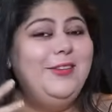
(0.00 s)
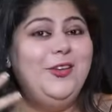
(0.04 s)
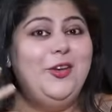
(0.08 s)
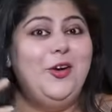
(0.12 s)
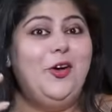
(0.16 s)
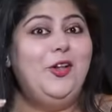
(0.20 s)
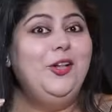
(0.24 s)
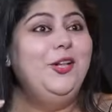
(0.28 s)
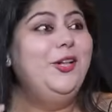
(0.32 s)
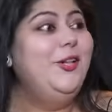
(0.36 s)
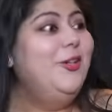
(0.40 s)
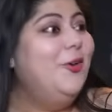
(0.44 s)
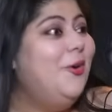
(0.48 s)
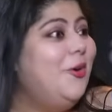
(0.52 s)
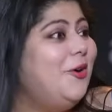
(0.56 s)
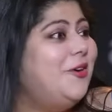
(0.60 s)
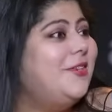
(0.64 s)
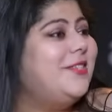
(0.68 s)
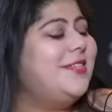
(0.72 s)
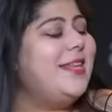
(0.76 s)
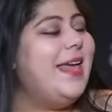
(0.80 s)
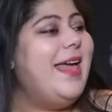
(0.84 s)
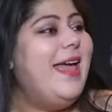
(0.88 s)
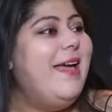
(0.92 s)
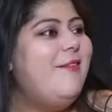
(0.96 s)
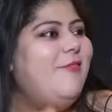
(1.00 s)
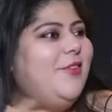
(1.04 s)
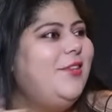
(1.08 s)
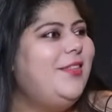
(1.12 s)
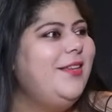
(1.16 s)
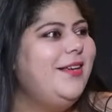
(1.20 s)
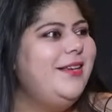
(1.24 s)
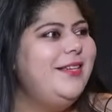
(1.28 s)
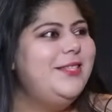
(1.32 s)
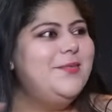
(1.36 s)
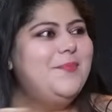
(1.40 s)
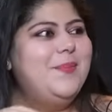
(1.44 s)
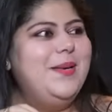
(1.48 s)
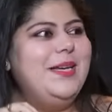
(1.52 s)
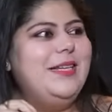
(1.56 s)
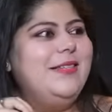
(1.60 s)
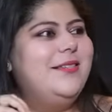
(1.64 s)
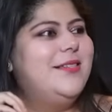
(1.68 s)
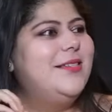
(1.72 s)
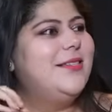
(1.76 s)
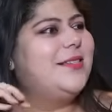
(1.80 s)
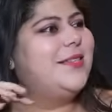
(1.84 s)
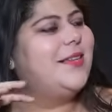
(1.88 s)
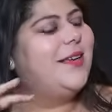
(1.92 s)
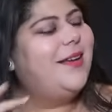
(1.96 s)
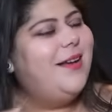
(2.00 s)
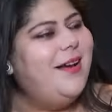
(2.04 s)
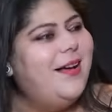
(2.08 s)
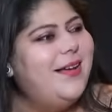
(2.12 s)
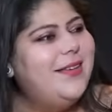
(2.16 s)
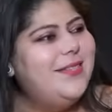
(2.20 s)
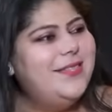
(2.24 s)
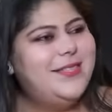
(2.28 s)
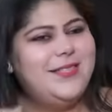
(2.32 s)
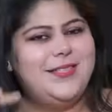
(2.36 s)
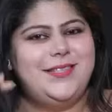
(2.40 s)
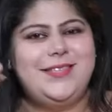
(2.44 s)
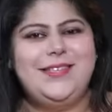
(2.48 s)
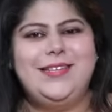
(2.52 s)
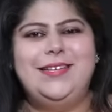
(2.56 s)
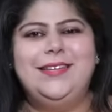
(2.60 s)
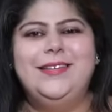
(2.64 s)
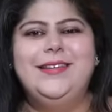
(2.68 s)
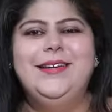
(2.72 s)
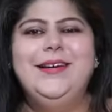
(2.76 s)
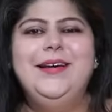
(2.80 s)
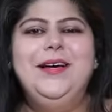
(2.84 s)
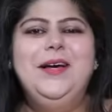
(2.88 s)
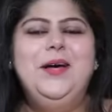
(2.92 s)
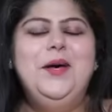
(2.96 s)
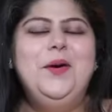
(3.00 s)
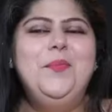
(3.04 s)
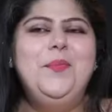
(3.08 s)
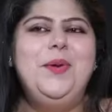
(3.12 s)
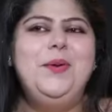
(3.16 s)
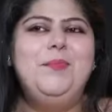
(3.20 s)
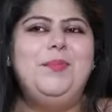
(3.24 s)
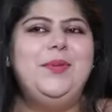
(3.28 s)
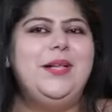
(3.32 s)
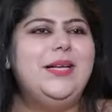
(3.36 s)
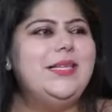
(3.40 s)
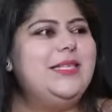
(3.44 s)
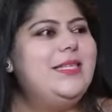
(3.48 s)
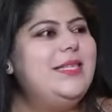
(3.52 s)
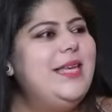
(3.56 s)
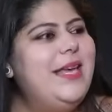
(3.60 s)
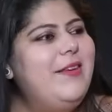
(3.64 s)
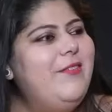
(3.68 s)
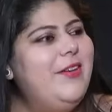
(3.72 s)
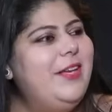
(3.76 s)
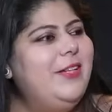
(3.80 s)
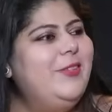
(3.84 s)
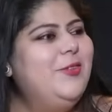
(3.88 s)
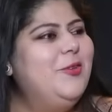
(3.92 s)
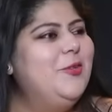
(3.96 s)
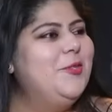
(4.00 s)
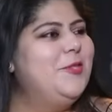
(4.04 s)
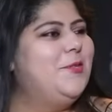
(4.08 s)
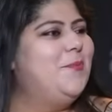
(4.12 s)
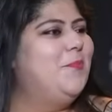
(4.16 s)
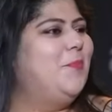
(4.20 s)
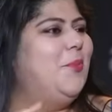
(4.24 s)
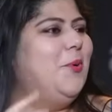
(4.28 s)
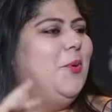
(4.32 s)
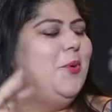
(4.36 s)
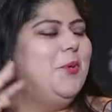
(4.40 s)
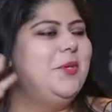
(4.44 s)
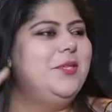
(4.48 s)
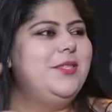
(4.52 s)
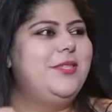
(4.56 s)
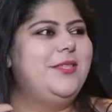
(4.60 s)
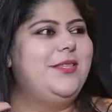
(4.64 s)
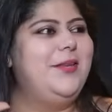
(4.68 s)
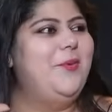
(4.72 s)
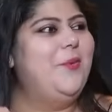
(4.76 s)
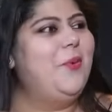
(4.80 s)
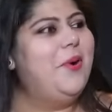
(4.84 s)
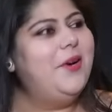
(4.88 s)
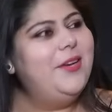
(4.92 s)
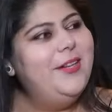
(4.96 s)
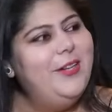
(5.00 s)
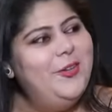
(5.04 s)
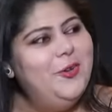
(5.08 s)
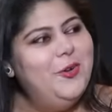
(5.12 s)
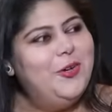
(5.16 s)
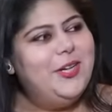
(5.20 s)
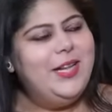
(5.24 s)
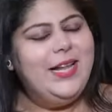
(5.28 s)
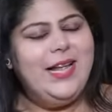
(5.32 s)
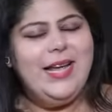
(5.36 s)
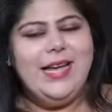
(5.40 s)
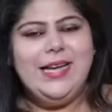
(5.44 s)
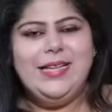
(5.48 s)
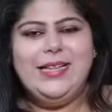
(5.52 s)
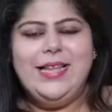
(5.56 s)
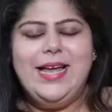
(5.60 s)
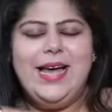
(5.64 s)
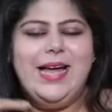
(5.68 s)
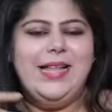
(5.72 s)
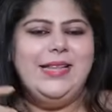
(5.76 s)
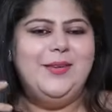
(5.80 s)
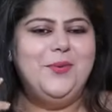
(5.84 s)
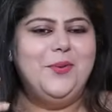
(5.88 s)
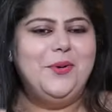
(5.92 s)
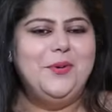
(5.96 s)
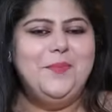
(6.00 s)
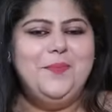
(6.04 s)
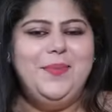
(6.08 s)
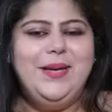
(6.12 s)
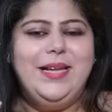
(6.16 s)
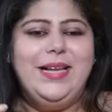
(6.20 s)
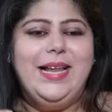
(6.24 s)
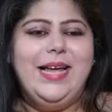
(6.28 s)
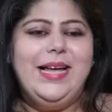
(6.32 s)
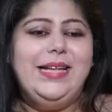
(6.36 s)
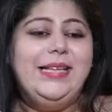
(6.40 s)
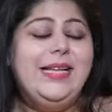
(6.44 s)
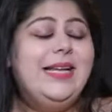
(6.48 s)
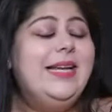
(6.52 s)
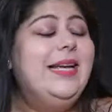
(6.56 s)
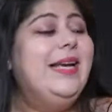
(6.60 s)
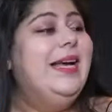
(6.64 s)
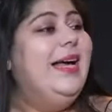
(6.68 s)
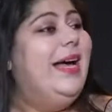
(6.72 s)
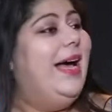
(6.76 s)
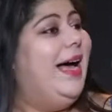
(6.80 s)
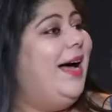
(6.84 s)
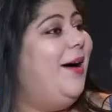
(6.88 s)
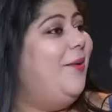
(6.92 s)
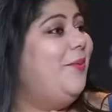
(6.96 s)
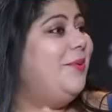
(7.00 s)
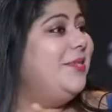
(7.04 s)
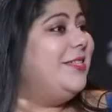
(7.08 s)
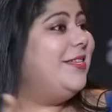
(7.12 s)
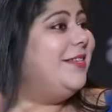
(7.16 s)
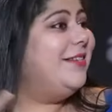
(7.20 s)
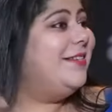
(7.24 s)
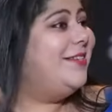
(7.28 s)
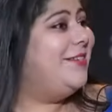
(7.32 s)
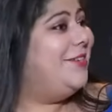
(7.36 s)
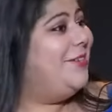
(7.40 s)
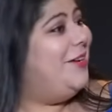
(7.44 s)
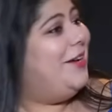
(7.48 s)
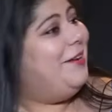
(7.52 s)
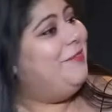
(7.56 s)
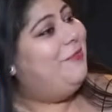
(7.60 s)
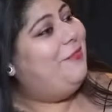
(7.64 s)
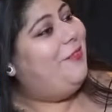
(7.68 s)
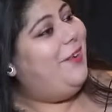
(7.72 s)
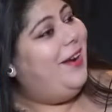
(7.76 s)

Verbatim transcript: Your looks, everything is being discussed and people are saving those posts. They want to look like that. They want to be like that. How was it? Did you have